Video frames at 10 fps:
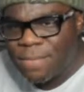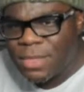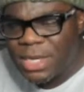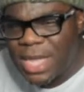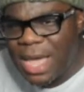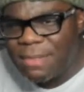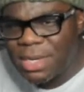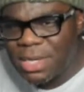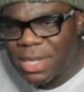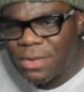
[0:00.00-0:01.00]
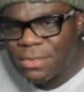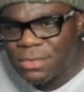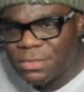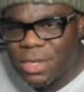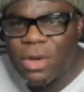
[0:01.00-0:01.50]
The diamond low.
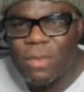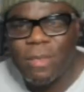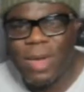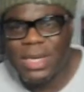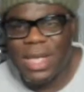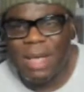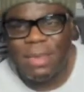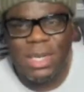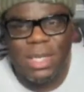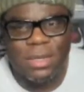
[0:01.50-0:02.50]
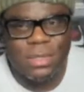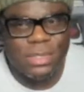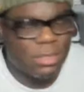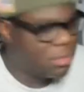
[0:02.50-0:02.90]
Oh, my diamond lows.